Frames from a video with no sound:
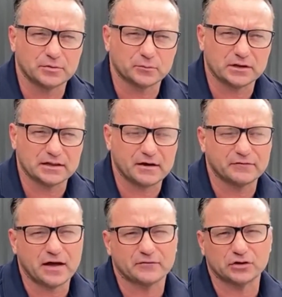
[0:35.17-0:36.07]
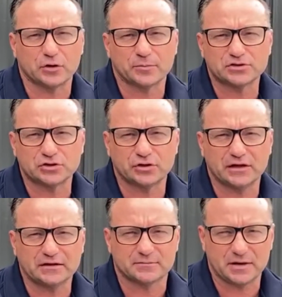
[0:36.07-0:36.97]
And we love having the
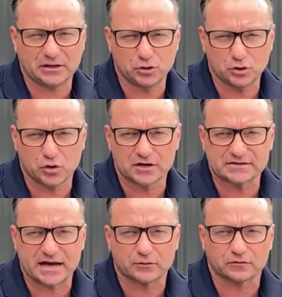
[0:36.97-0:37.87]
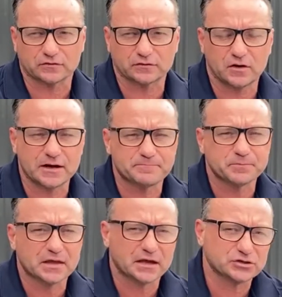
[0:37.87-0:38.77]
opportunity to meet you guys out on site
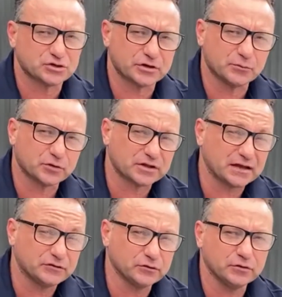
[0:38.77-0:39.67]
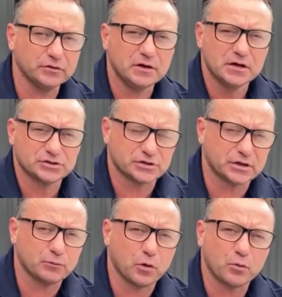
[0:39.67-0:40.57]
and show you what they do, show
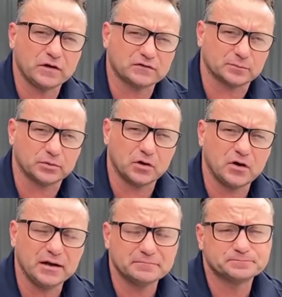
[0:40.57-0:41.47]
you what we supply,